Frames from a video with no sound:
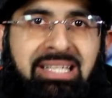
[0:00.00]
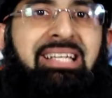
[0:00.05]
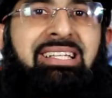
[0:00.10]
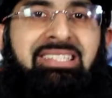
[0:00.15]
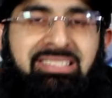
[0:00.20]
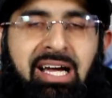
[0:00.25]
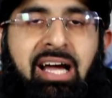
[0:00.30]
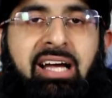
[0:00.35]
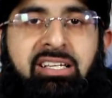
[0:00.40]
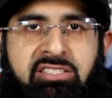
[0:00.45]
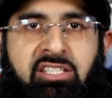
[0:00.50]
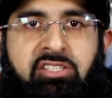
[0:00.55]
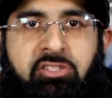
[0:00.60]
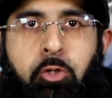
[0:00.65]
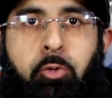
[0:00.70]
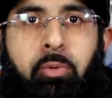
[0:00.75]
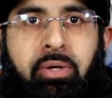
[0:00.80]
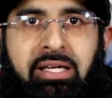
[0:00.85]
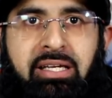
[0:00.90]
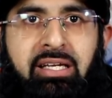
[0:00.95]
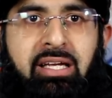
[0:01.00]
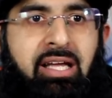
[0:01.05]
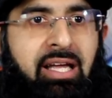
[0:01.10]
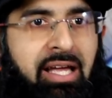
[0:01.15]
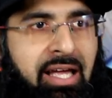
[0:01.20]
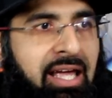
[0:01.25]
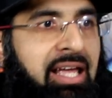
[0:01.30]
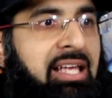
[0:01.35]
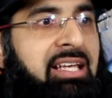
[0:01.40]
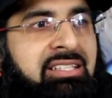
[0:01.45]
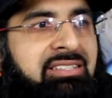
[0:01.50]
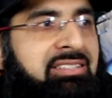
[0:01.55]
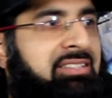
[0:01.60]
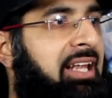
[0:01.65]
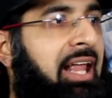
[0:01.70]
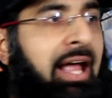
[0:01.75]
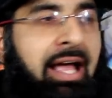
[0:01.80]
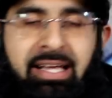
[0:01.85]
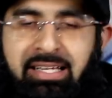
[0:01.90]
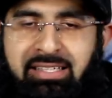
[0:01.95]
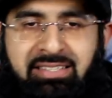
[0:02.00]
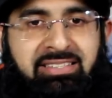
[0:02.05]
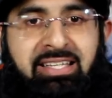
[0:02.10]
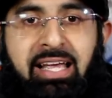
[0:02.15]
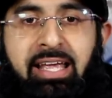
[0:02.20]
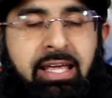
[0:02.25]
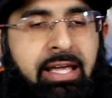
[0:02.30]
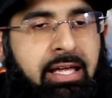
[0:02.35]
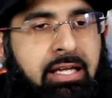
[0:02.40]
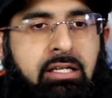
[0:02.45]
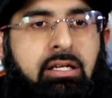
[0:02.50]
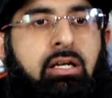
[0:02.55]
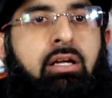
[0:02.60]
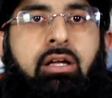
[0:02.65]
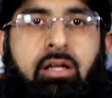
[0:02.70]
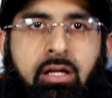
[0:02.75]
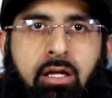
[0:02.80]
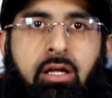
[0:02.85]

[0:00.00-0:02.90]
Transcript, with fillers: these guys are doing is like saying,